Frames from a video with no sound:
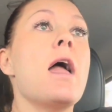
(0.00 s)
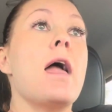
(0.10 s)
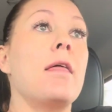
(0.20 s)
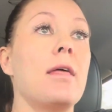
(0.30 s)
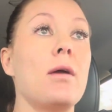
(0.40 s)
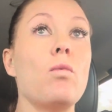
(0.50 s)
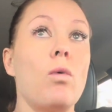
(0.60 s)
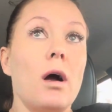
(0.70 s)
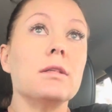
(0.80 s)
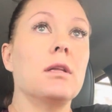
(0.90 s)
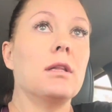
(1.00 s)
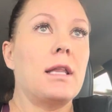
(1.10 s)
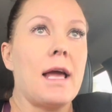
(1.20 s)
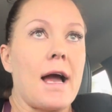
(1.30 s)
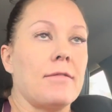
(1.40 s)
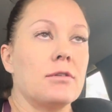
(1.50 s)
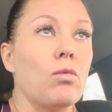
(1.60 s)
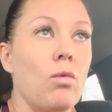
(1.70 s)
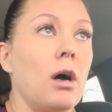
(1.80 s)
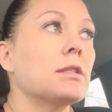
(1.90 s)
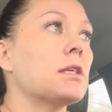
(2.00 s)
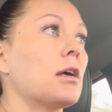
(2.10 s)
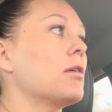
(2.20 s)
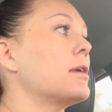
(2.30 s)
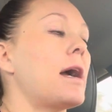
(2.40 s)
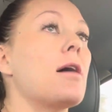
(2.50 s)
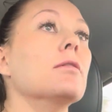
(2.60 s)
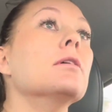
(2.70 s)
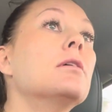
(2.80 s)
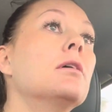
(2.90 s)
and they have to want to go down